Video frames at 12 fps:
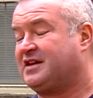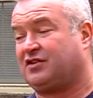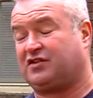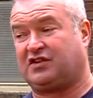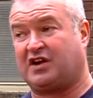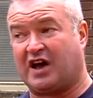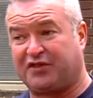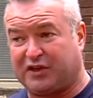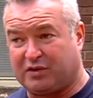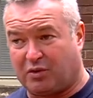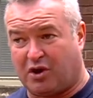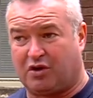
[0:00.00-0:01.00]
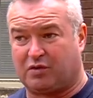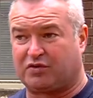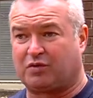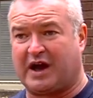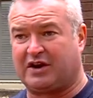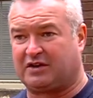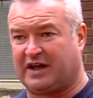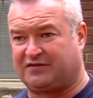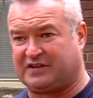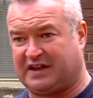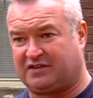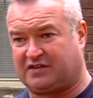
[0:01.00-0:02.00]
There's nothing wrong with right or
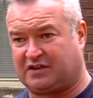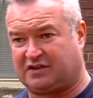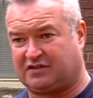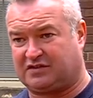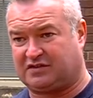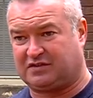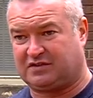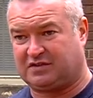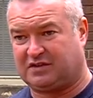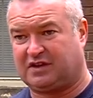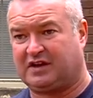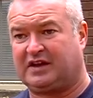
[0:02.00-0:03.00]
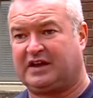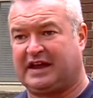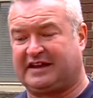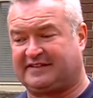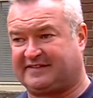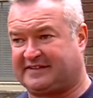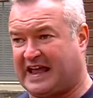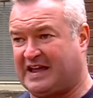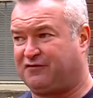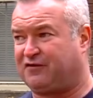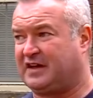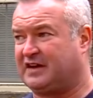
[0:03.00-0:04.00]
left-hand search. It's
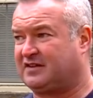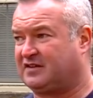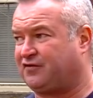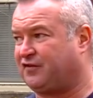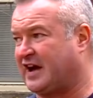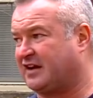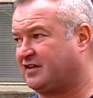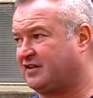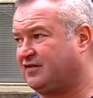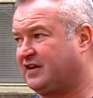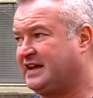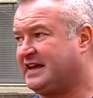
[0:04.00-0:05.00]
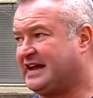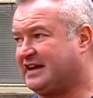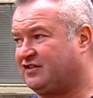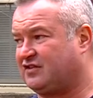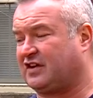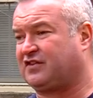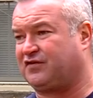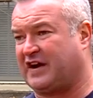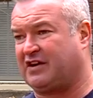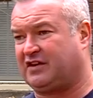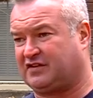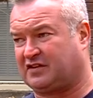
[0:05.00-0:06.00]
safe and it's effective. It's just
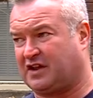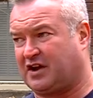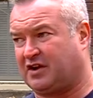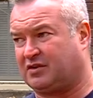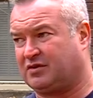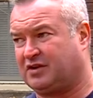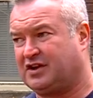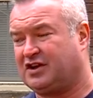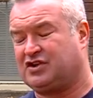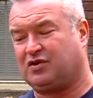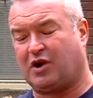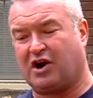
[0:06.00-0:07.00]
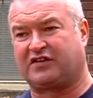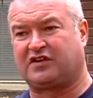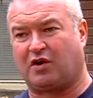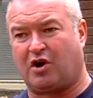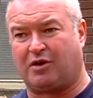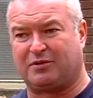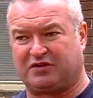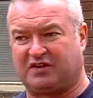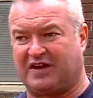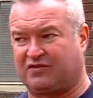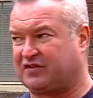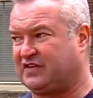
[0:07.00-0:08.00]
very slow. You also almost
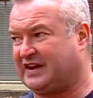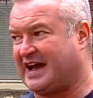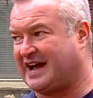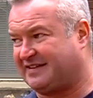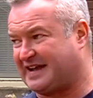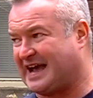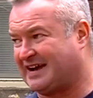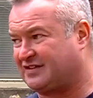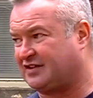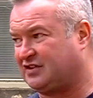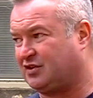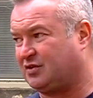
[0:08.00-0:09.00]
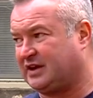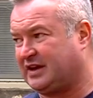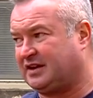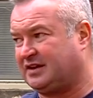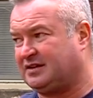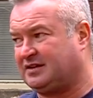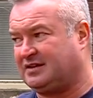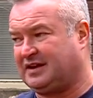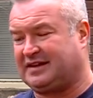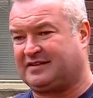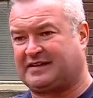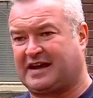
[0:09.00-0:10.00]
never see guys actually doing it
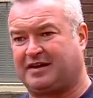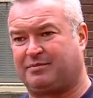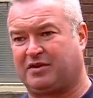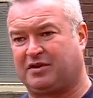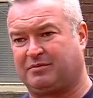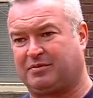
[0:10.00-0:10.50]
inside a burning